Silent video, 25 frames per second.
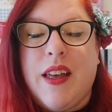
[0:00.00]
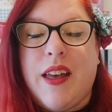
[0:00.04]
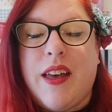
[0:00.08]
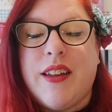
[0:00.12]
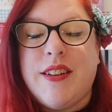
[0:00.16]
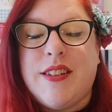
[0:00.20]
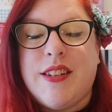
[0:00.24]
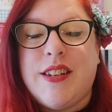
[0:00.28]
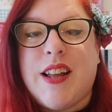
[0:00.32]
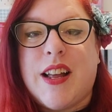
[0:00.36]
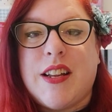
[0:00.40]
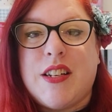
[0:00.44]
I
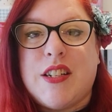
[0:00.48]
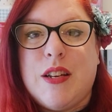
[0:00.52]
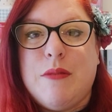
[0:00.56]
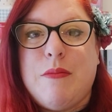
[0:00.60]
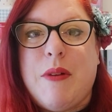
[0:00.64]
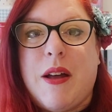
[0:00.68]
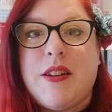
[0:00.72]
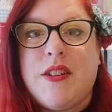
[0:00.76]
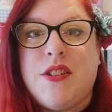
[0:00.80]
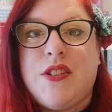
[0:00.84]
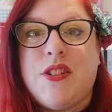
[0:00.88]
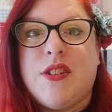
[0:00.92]
did actually
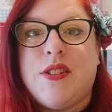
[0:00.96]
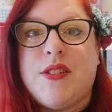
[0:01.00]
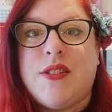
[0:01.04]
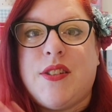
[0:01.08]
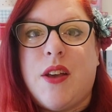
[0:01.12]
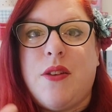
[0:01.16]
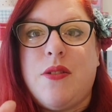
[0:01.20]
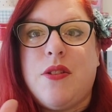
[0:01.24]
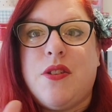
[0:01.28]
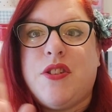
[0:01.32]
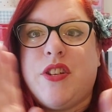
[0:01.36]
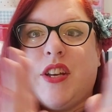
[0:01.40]
manage to
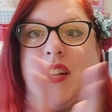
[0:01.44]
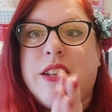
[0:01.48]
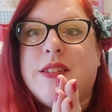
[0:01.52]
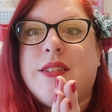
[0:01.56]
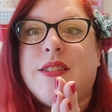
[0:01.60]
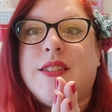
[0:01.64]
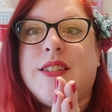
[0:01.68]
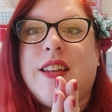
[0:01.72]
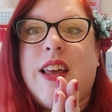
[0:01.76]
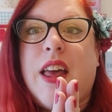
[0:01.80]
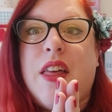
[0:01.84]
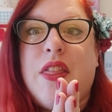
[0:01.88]
sew the
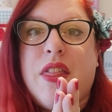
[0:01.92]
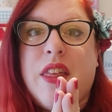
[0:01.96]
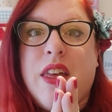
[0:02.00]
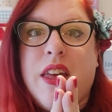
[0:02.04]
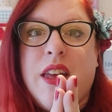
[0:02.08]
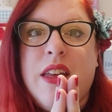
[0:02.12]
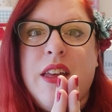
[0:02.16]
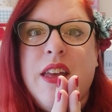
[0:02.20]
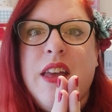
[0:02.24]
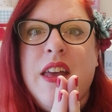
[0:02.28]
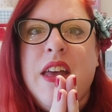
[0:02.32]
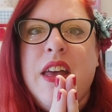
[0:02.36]
jeans
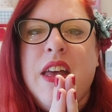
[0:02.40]
together.